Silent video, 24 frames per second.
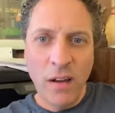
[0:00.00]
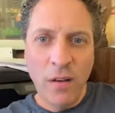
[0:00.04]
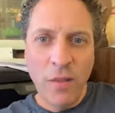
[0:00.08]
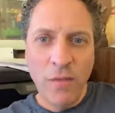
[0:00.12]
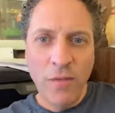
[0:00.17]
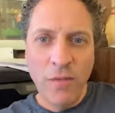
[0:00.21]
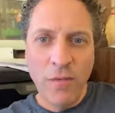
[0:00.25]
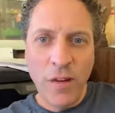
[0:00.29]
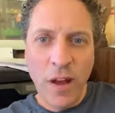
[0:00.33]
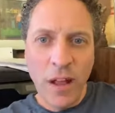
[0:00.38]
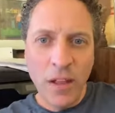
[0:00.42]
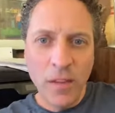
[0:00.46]

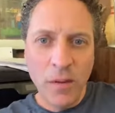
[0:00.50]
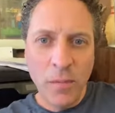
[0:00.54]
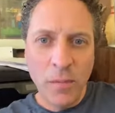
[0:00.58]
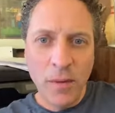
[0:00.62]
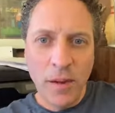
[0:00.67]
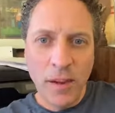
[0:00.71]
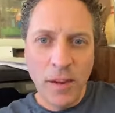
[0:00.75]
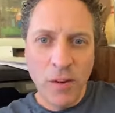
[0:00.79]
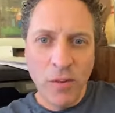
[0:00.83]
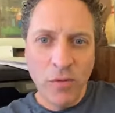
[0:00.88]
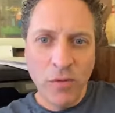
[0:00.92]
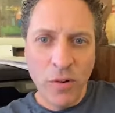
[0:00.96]
Follow
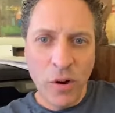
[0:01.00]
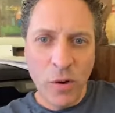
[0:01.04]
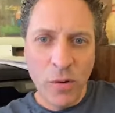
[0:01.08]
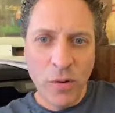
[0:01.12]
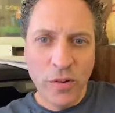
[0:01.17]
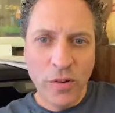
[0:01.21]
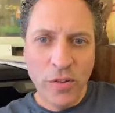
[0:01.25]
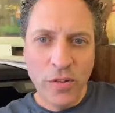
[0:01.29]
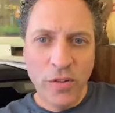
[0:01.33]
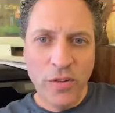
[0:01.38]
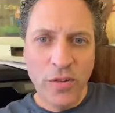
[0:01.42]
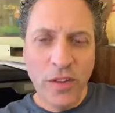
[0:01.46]
my
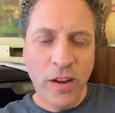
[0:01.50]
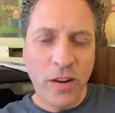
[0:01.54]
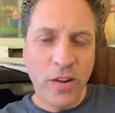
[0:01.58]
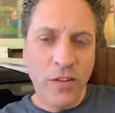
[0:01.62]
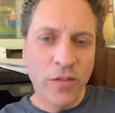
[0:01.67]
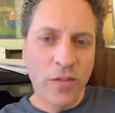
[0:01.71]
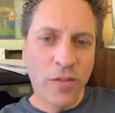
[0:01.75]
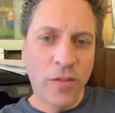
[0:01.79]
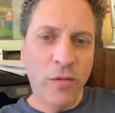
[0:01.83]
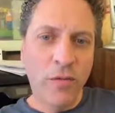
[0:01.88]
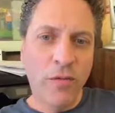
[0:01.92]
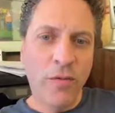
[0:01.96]
Grow Under the
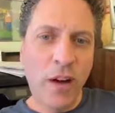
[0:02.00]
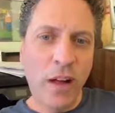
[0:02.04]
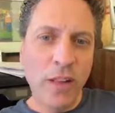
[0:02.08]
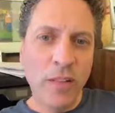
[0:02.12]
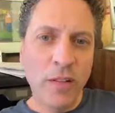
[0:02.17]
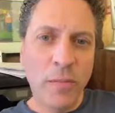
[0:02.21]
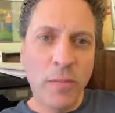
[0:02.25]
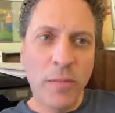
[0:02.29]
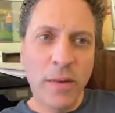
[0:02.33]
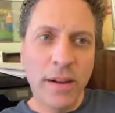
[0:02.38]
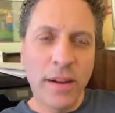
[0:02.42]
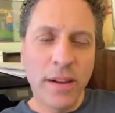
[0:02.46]
Stairs.
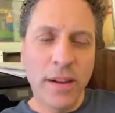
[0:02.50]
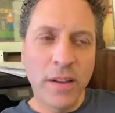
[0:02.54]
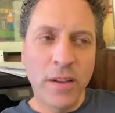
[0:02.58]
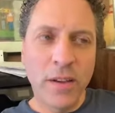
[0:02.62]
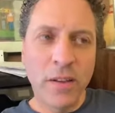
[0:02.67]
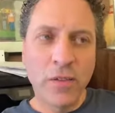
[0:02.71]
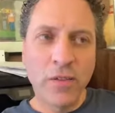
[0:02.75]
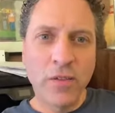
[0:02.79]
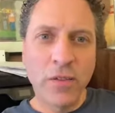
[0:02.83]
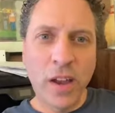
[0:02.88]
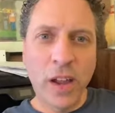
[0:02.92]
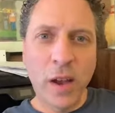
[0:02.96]

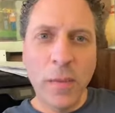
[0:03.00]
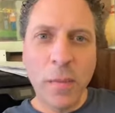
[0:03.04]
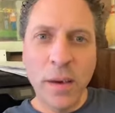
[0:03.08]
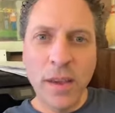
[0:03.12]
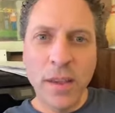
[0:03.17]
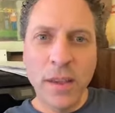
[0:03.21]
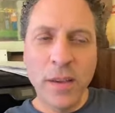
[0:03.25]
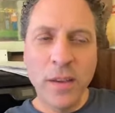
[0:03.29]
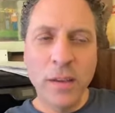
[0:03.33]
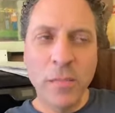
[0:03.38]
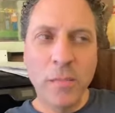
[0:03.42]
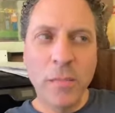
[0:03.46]
Check out
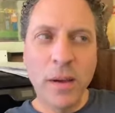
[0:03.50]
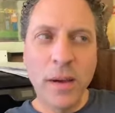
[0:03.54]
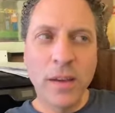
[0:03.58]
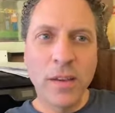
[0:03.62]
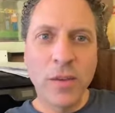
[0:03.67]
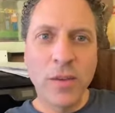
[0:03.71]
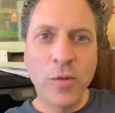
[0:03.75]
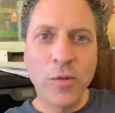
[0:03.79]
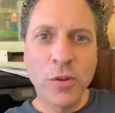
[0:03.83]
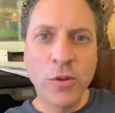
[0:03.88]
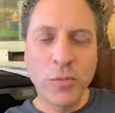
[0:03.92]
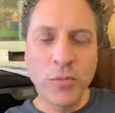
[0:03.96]
my
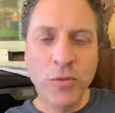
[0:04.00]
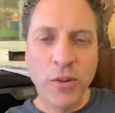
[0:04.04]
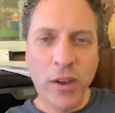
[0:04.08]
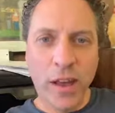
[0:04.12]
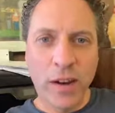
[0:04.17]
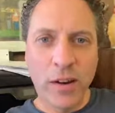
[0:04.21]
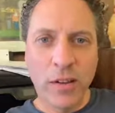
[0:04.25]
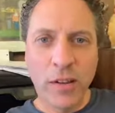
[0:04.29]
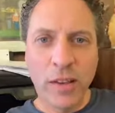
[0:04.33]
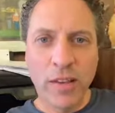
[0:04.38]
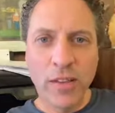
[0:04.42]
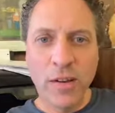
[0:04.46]
YouTube
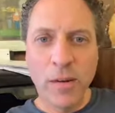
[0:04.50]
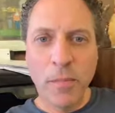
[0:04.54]
channel.